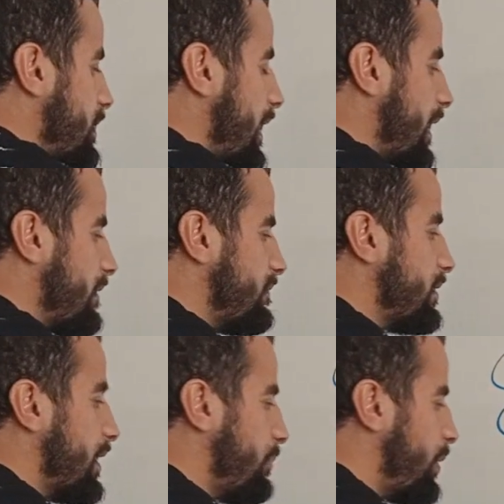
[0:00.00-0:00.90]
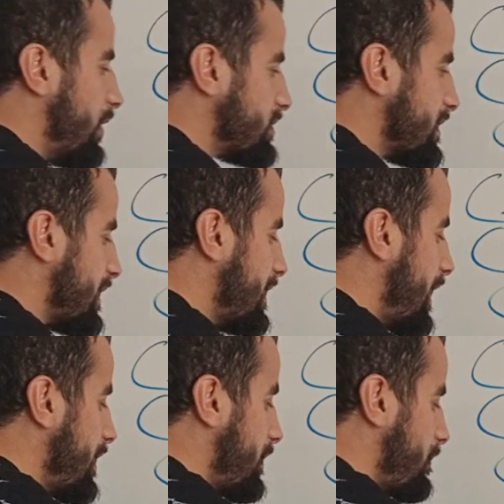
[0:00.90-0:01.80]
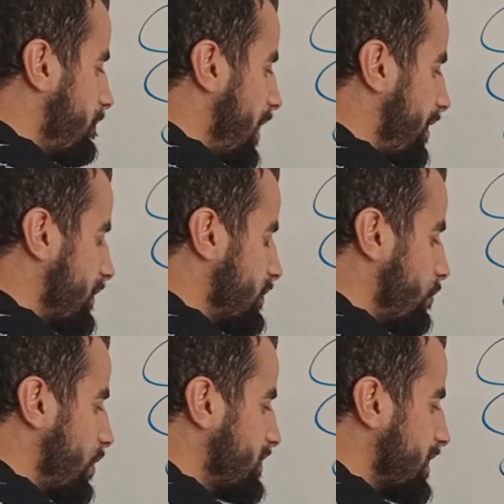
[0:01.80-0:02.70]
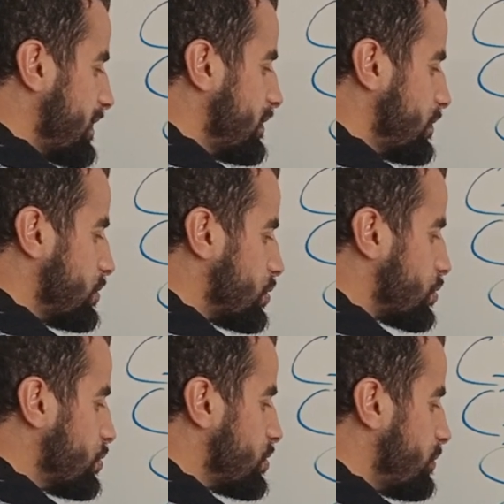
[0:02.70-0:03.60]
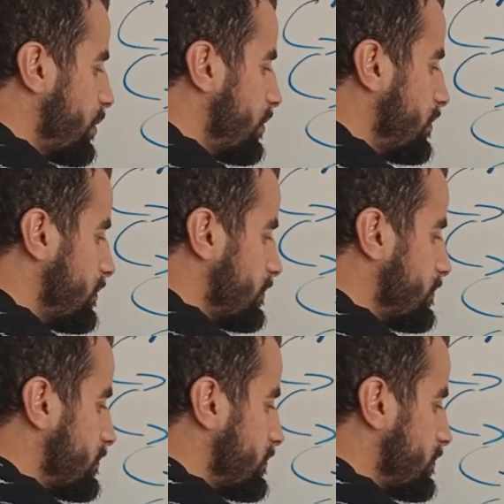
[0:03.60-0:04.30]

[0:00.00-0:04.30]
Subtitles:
have a particular method, or let's say suitable